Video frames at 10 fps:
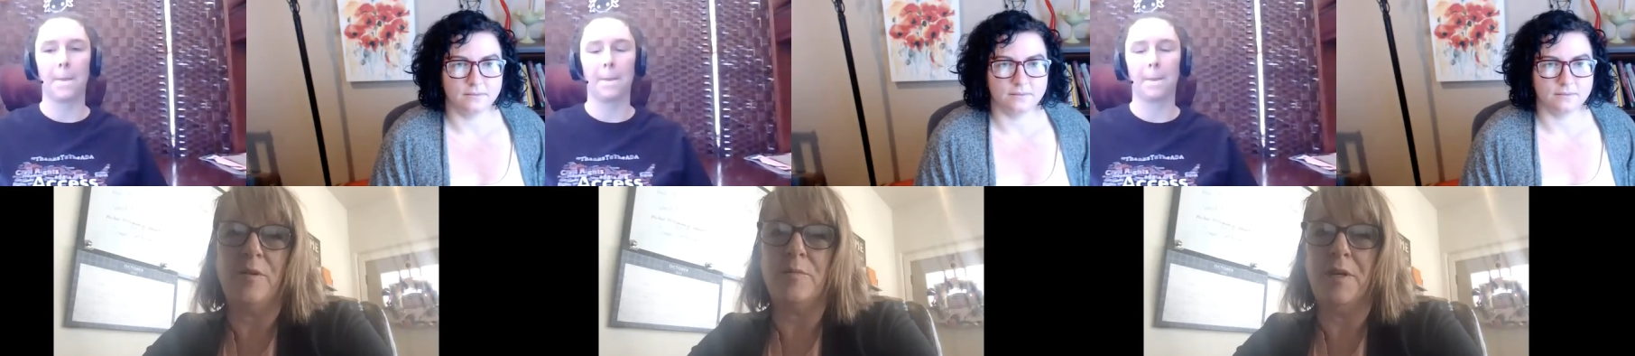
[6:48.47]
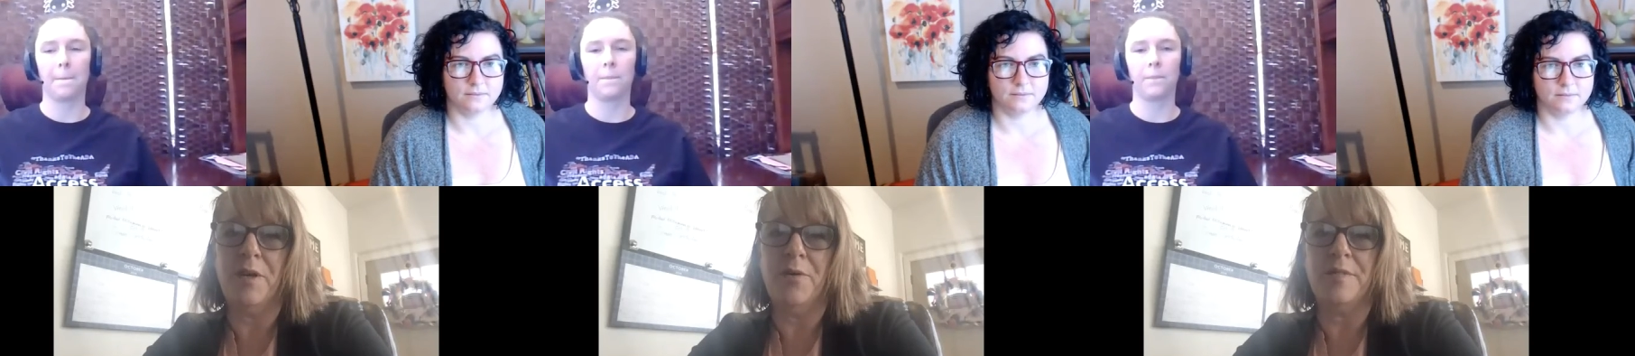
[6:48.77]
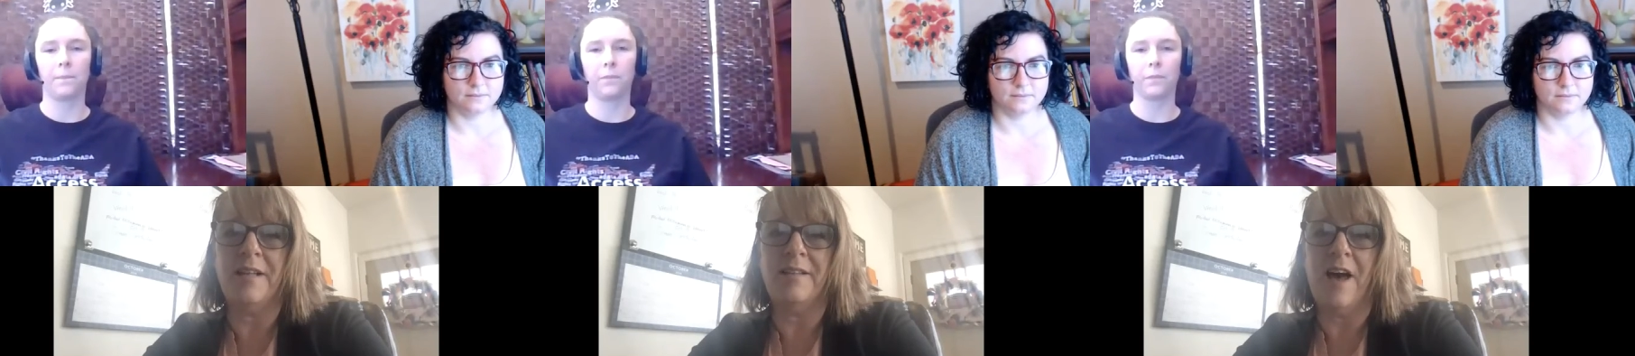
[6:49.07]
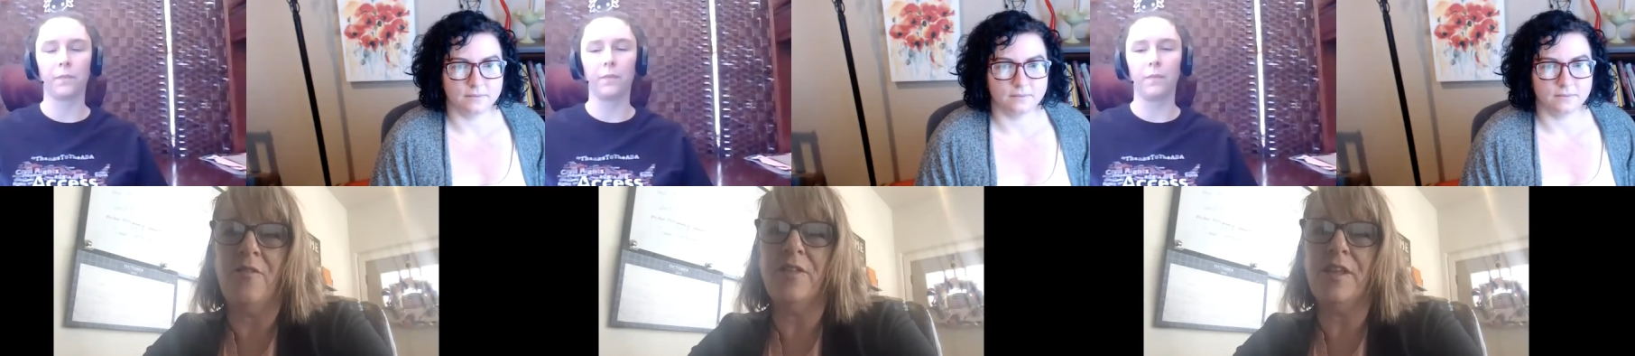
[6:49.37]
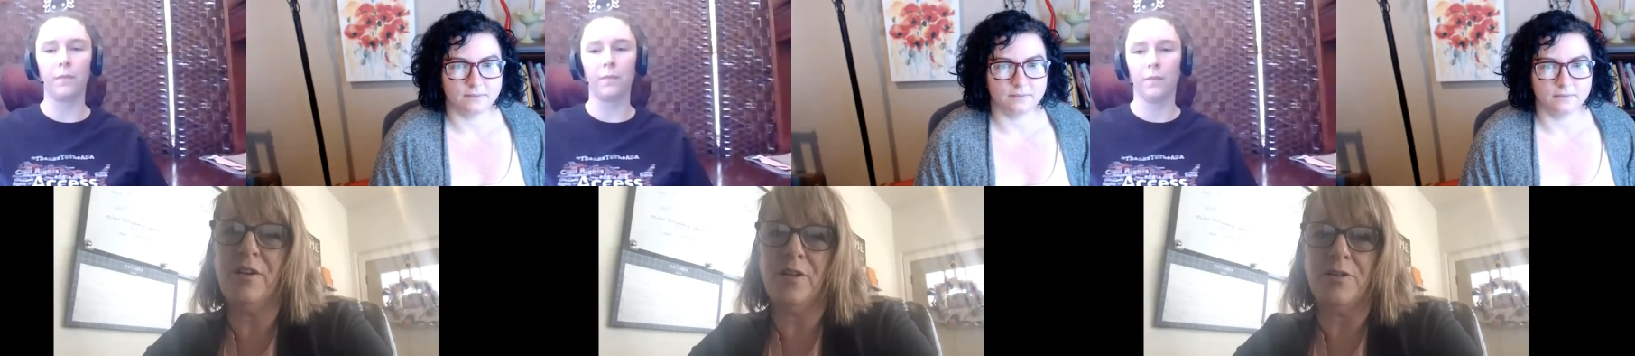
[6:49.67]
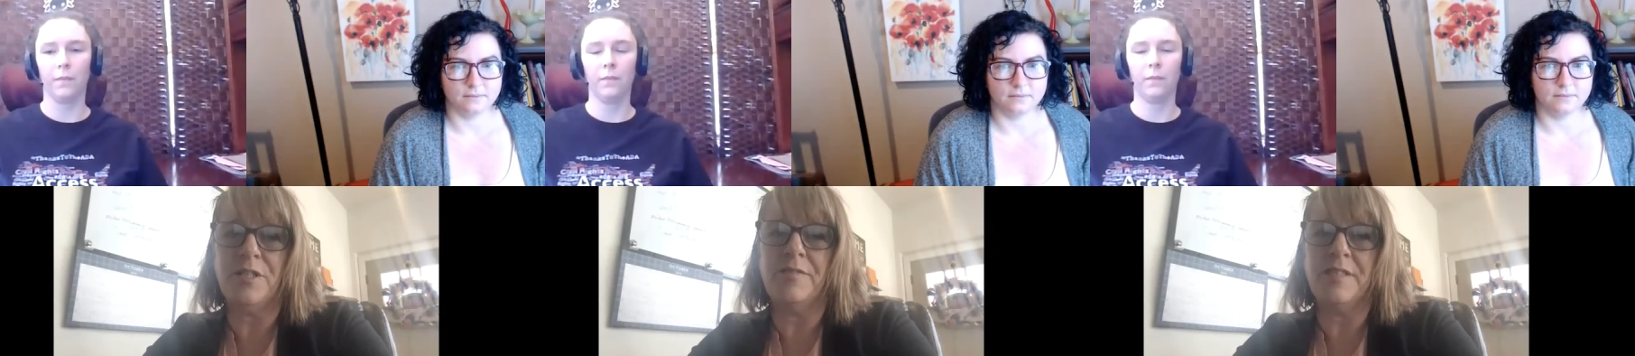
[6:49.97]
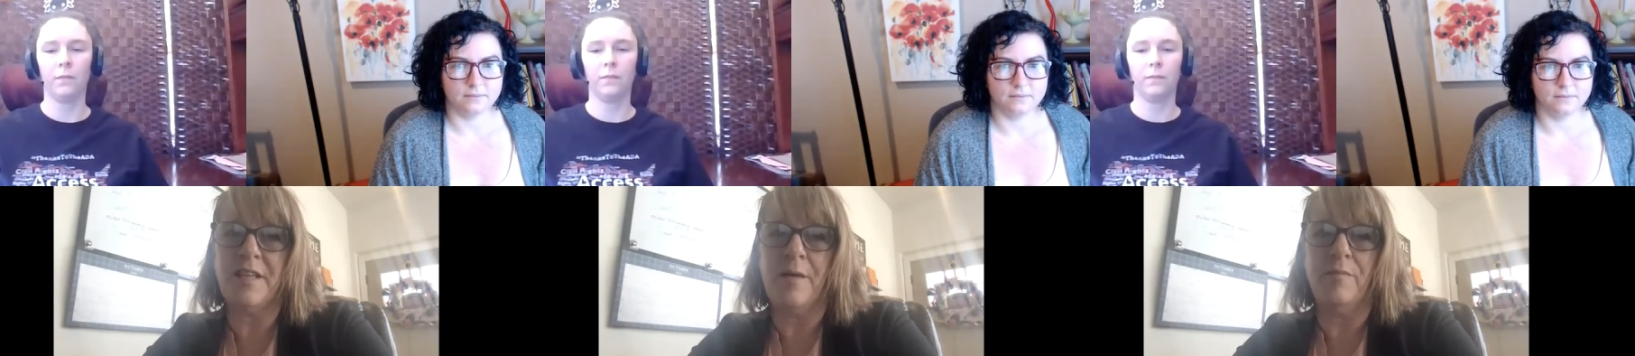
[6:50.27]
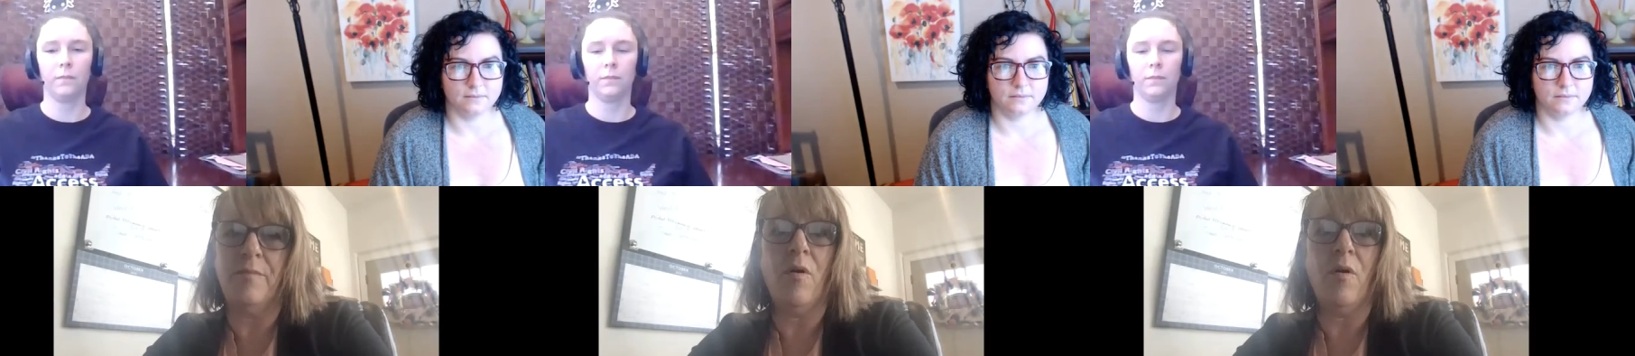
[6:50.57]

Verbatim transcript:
Speaker 1: we use allow for the inclusion of some